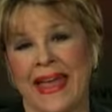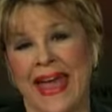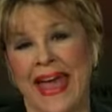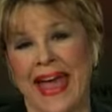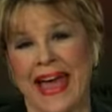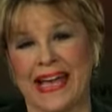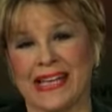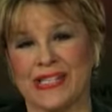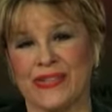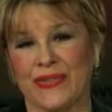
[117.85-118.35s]

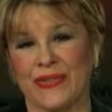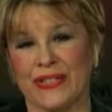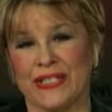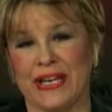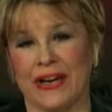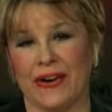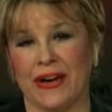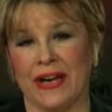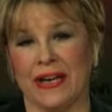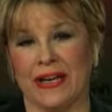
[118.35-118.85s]
As for
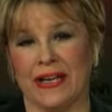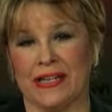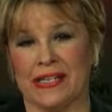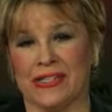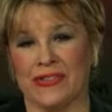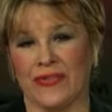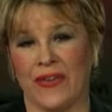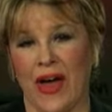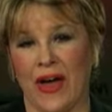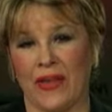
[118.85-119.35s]
Darian and
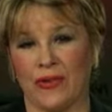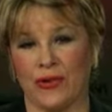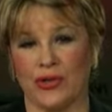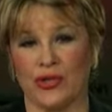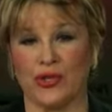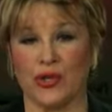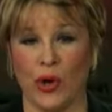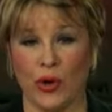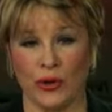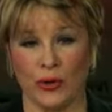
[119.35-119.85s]
his father's
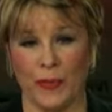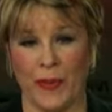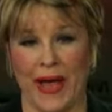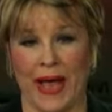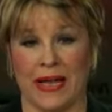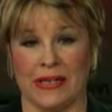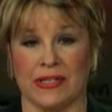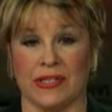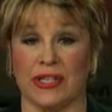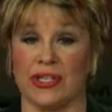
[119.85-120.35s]
shoulder
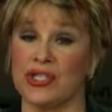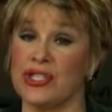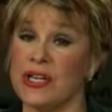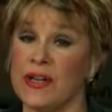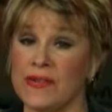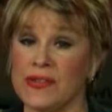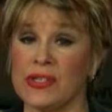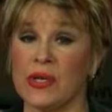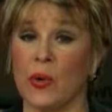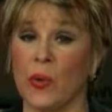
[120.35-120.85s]
pads, the
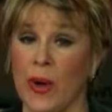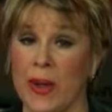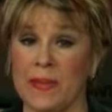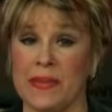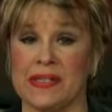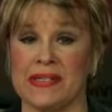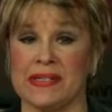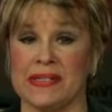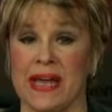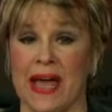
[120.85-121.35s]
Chiefs
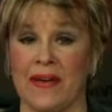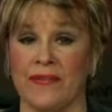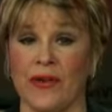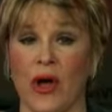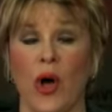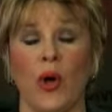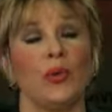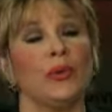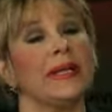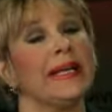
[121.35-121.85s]
equipment staff
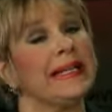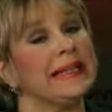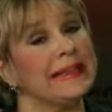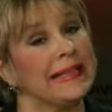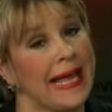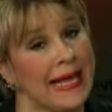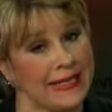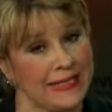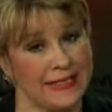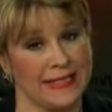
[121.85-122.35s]
only
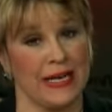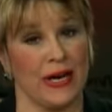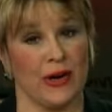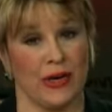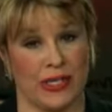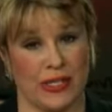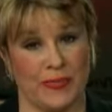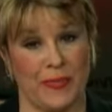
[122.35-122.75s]
lent Derrick's